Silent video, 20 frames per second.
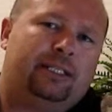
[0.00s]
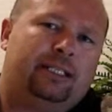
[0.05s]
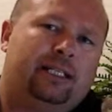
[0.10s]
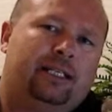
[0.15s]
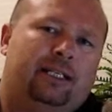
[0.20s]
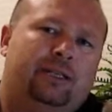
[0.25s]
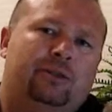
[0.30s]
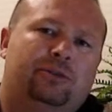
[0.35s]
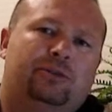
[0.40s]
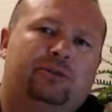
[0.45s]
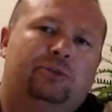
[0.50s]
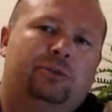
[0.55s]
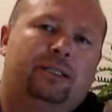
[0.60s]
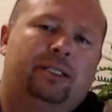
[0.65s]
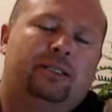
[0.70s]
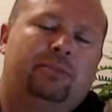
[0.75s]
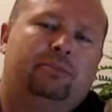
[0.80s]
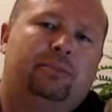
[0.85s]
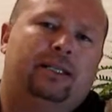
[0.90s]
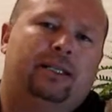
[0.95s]
that goes
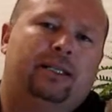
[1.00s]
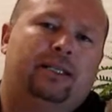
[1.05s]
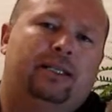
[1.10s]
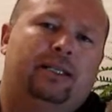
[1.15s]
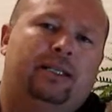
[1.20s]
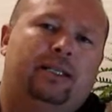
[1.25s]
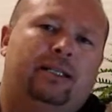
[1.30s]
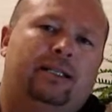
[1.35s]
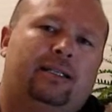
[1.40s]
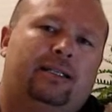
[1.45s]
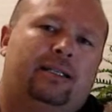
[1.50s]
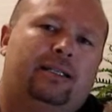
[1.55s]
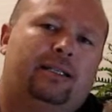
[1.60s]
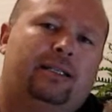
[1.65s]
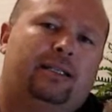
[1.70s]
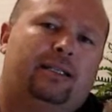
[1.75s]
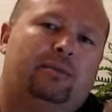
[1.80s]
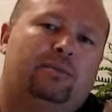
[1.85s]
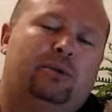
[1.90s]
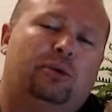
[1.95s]
with being
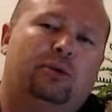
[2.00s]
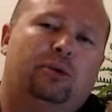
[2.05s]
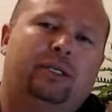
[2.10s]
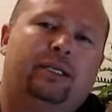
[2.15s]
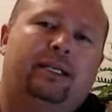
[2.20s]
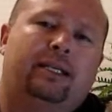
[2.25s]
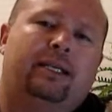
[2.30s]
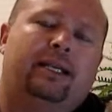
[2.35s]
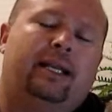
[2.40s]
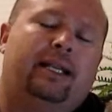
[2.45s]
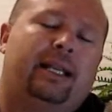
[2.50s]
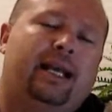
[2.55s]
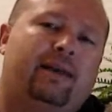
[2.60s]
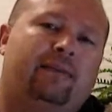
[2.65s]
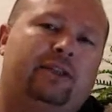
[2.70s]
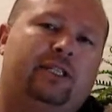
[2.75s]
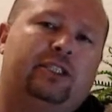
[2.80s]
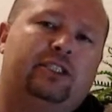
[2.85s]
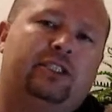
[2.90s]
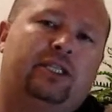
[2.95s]
an employee and
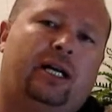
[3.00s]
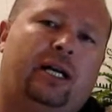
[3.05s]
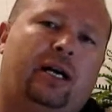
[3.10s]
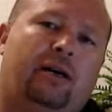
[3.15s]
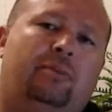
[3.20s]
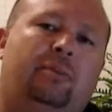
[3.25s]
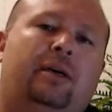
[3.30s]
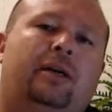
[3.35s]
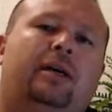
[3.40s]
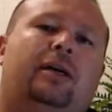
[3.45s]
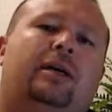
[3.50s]
having a job.